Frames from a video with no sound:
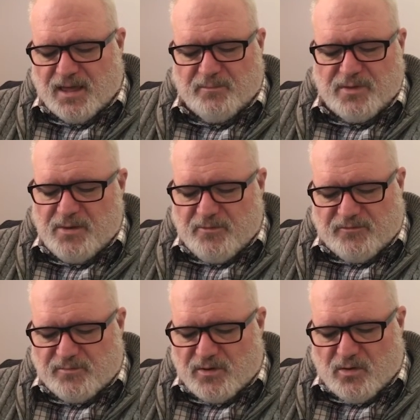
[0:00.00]
And people
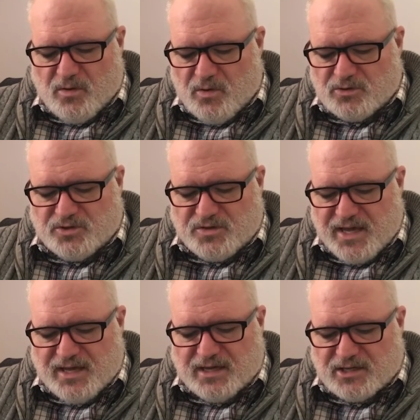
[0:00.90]
from the whole
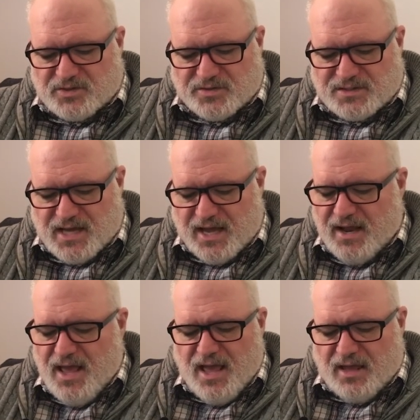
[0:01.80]
Judean countryside